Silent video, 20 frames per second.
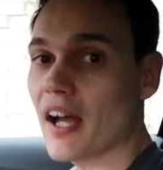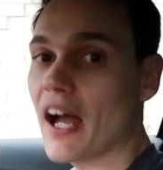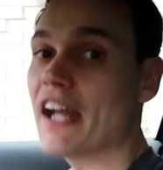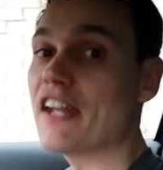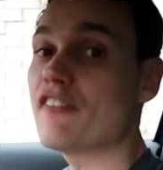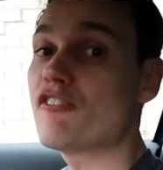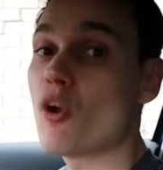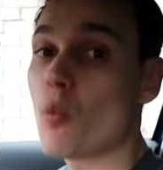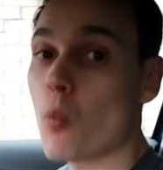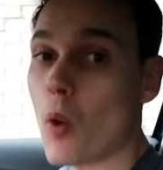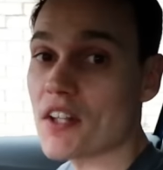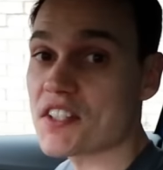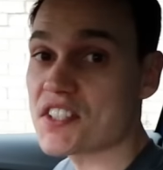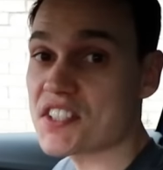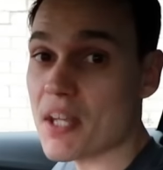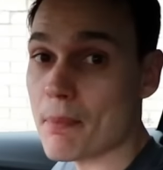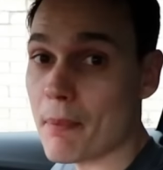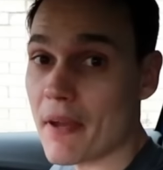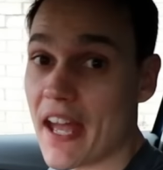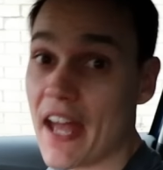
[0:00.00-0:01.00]
And if you're one
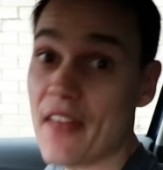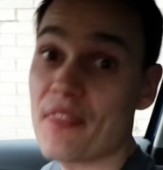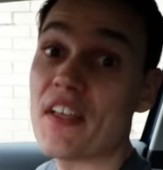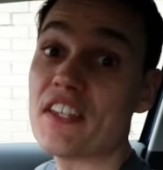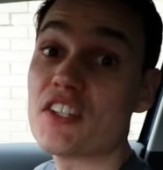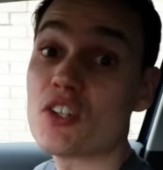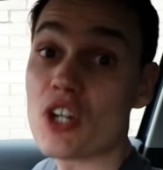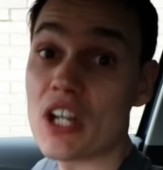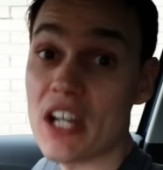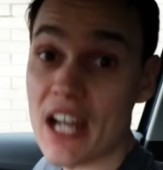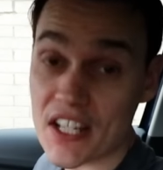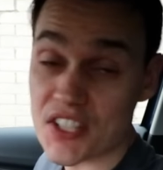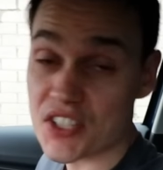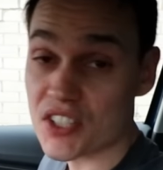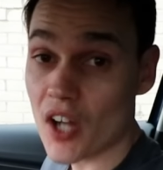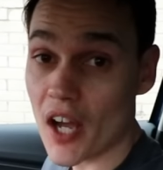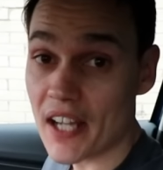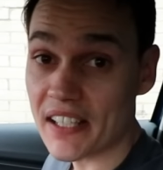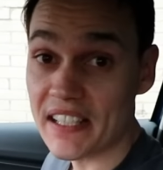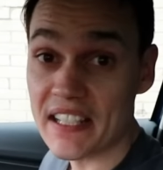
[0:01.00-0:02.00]
step ahead, then you're
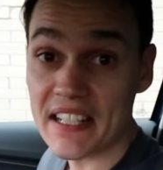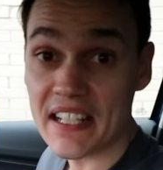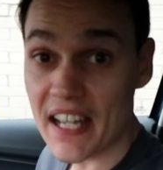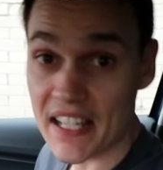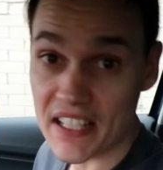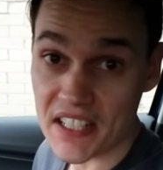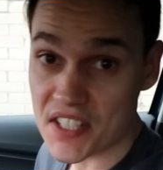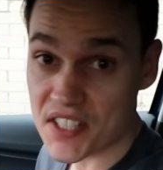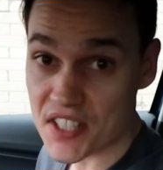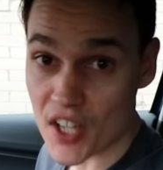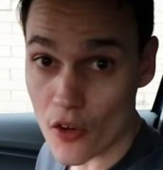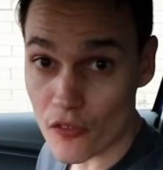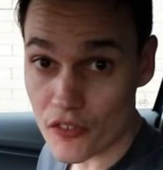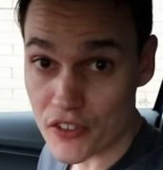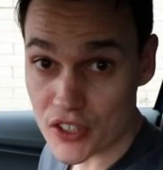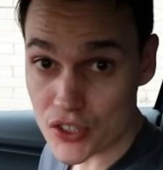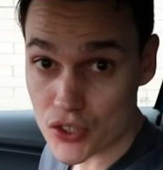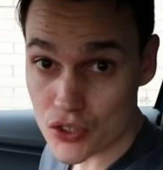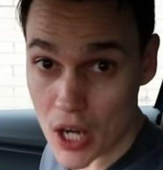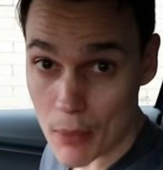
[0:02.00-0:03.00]
less likely to get yourself
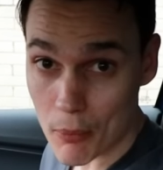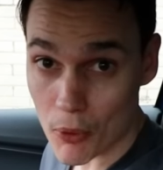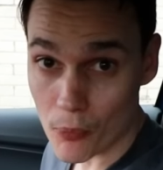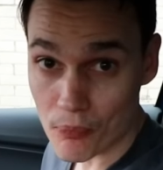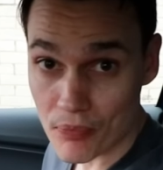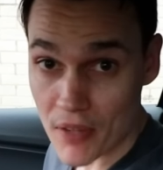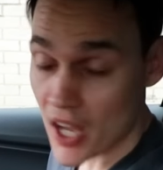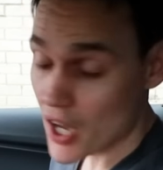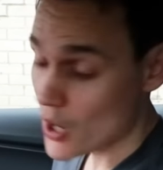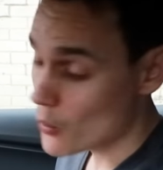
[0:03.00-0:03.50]
into trouble.